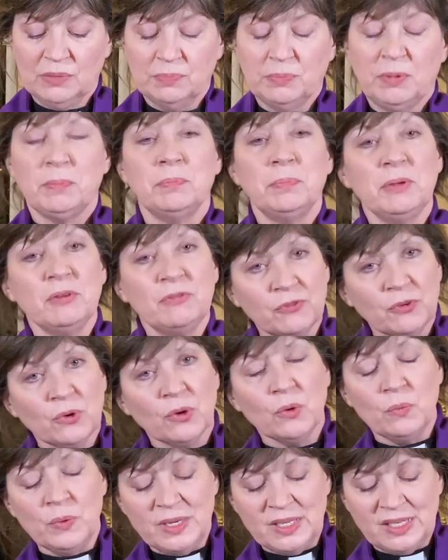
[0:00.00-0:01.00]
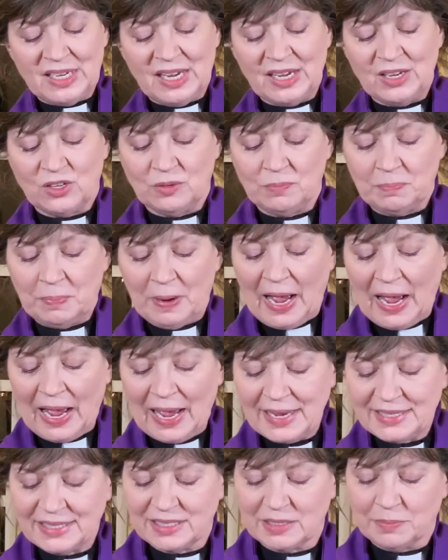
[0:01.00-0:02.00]
But before we say
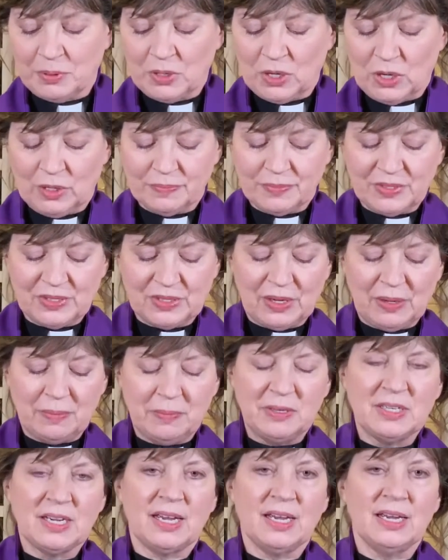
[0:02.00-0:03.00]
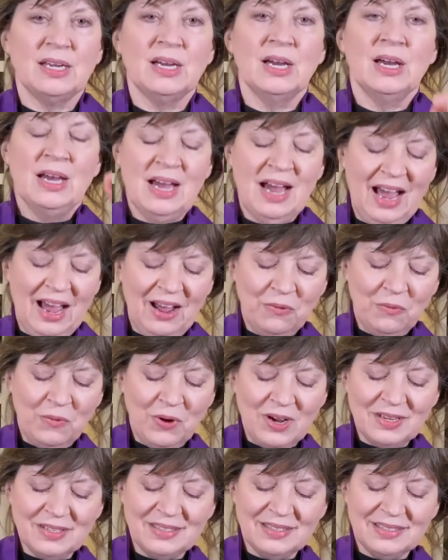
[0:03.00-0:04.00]
goodbye to Palm Sunday, I
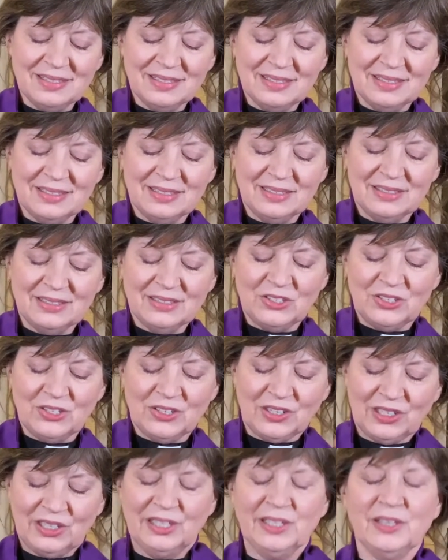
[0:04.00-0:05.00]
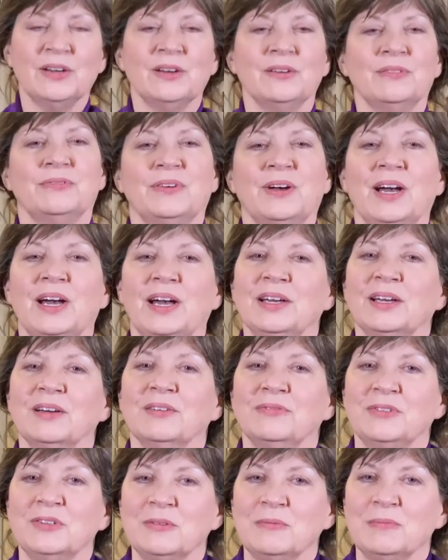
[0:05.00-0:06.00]
want to clarify a
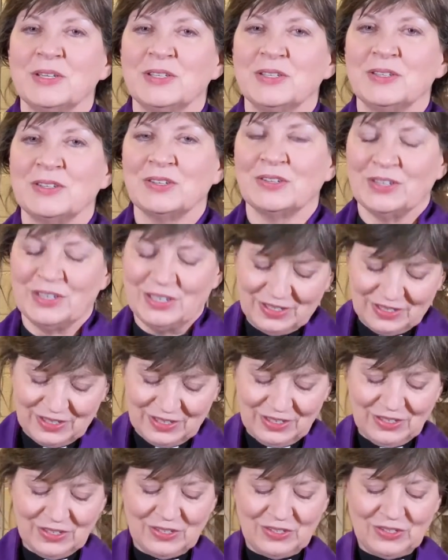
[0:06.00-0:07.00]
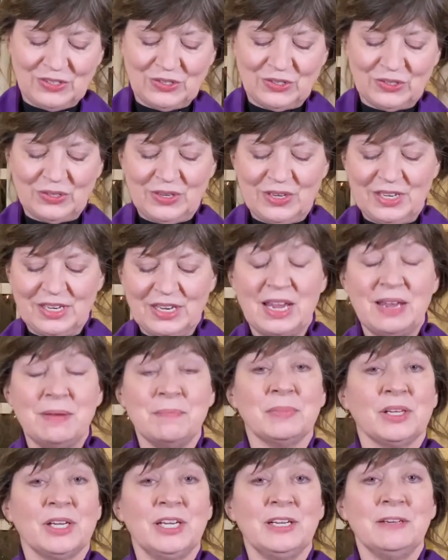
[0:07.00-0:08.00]
few mysteries in the story,
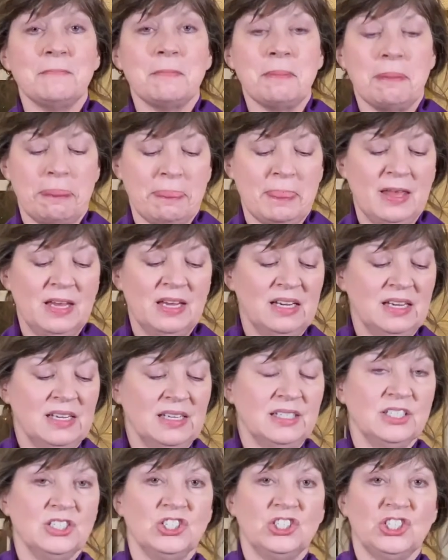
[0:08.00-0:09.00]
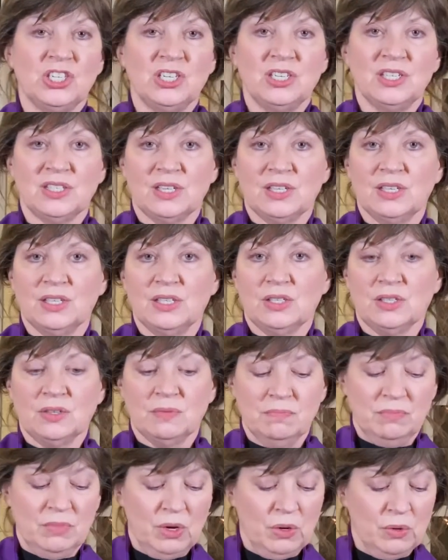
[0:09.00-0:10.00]
namely Jesus'
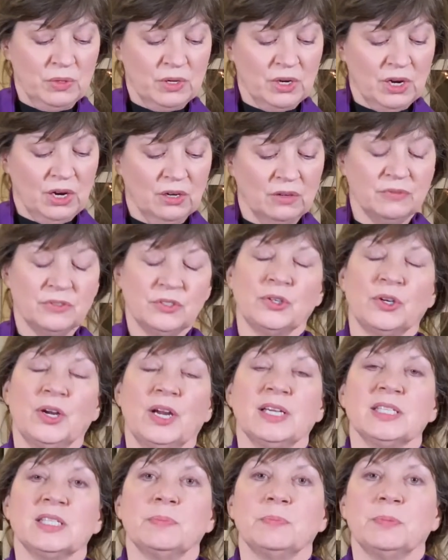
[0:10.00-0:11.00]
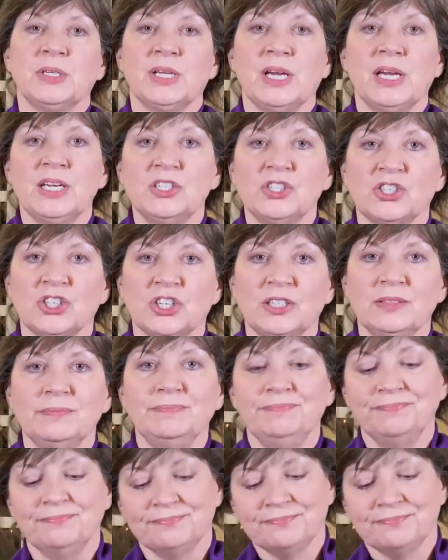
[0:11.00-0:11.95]
mode of transportation,